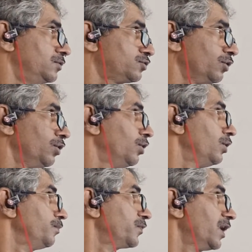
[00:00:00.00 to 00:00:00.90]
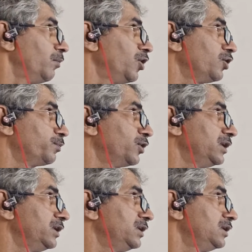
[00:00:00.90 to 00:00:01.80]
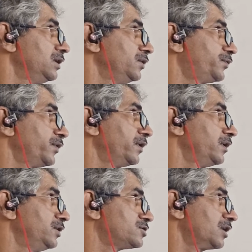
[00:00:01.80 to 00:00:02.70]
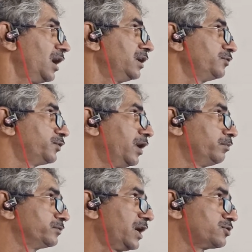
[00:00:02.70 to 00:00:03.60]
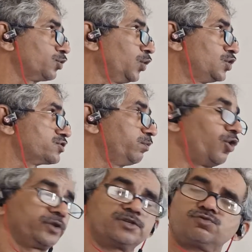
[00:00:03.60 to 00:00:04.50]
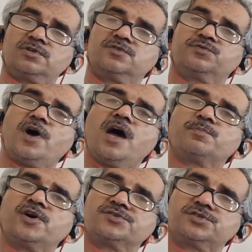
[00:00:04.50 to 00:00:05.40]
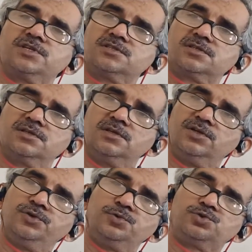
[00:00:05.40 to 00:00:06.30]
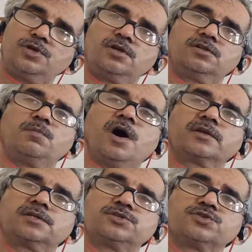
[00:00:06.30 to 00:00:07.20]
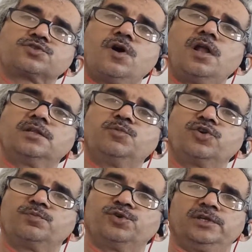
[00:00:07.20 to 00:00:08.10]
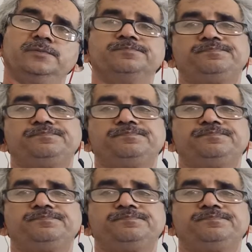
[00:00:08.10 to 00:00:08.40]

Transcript: So, a monopoly is any firm that holds more than 25% share in the market is called a monopoly.